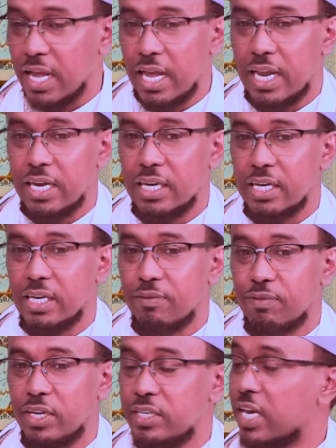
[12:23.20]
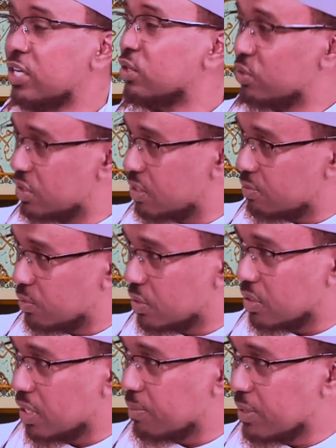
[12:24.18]
and if they diagnosed it
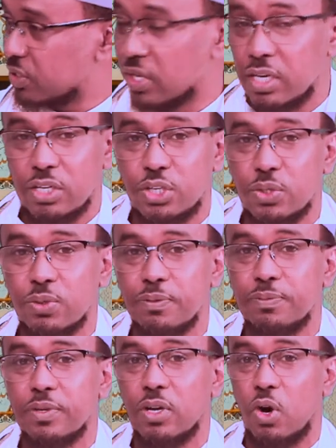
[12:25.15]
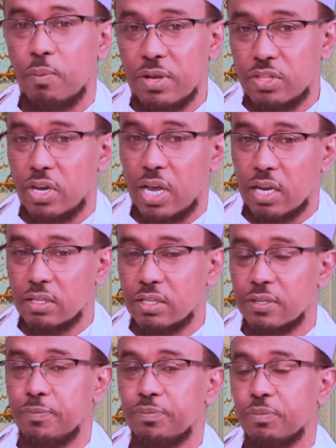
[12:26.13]
with a mental issue or mental
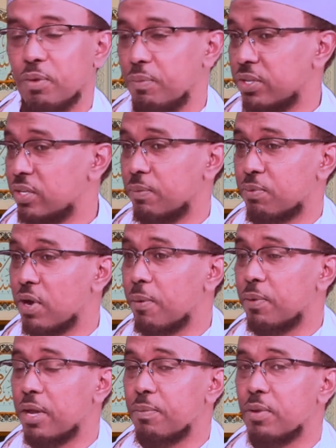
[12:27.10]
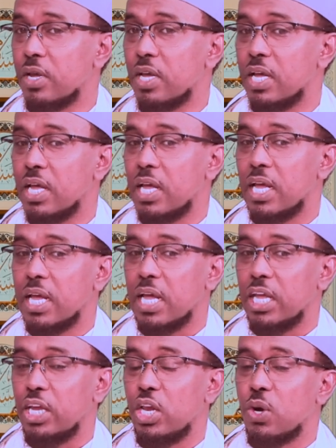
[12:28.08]
health, mental problem,
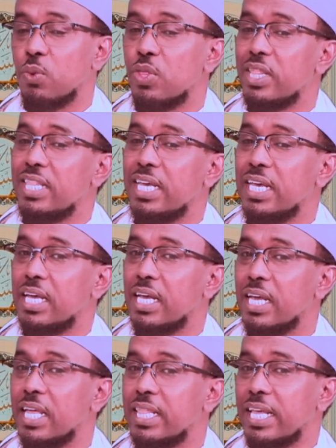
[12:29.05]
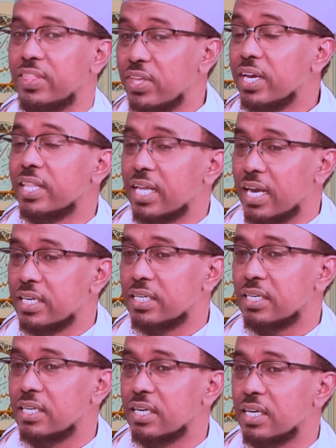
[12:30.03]
you know, the, they think
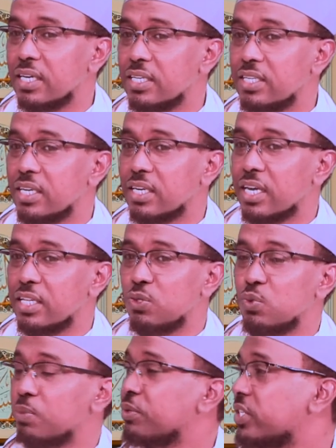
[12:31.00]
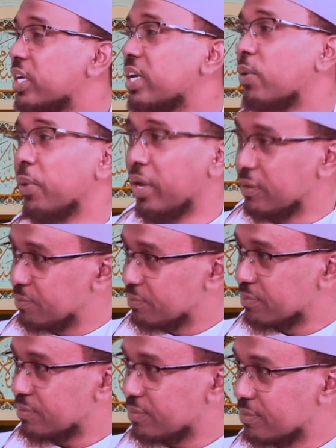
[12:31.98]
that their kids will be taken away.
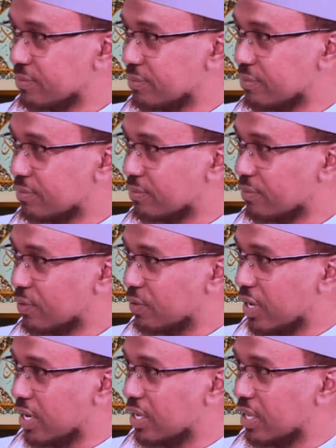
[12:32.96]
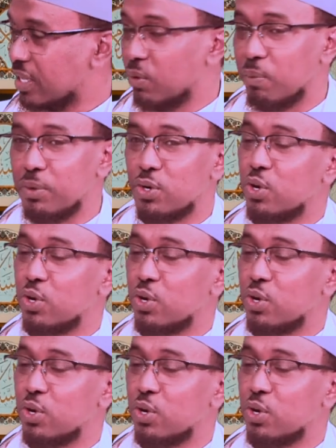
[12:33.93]
Okay, they will be